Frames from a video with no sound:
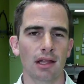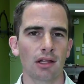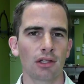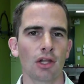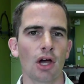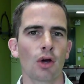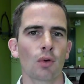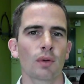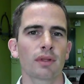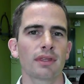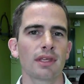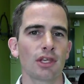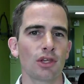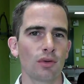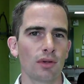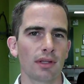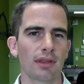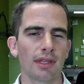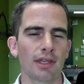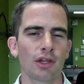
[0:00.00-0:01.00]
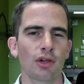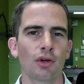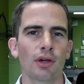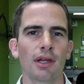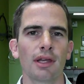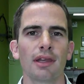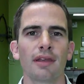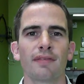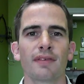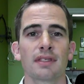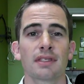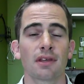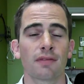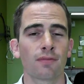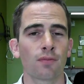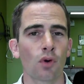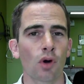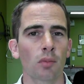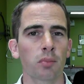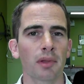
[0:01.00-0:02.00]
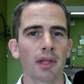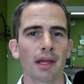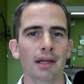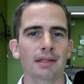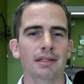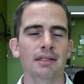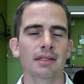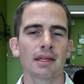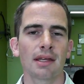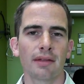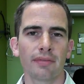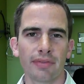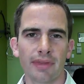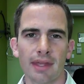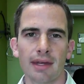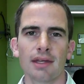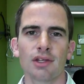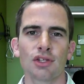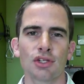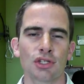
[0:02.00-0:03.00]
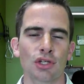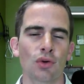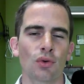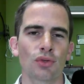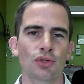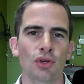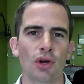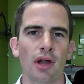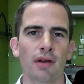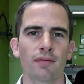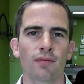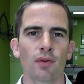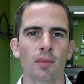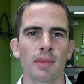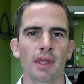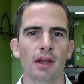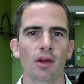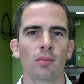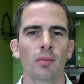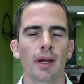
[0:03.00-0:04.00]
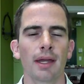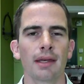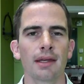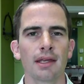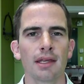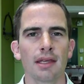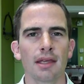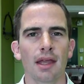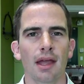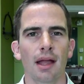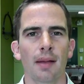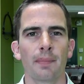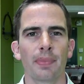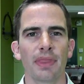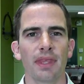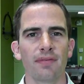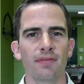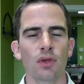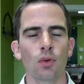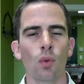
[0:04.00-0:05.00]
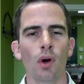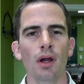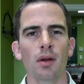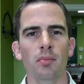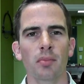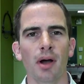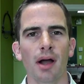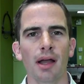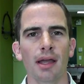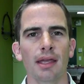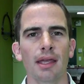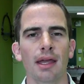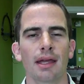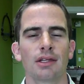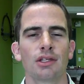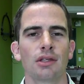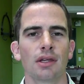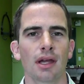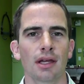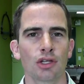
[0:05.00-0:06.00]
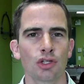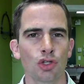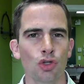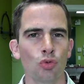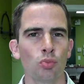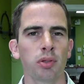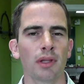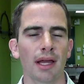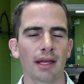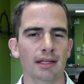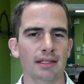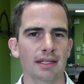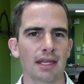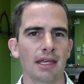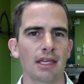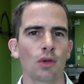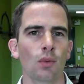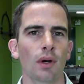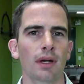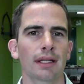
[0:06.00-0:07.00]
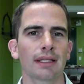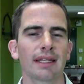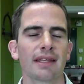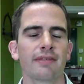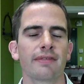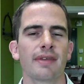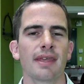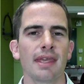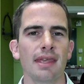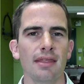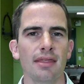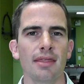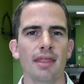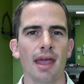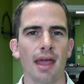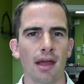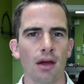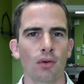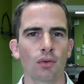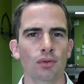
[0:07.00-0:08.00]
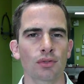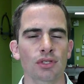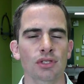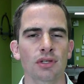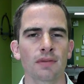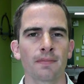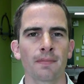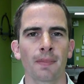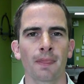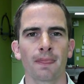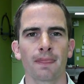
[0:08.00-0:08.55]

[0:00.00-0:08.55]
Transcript: along with the unit that you're in. If it's a fourplex, then it just goes on from there. But if you want to buy a duplex and you want to live in the house,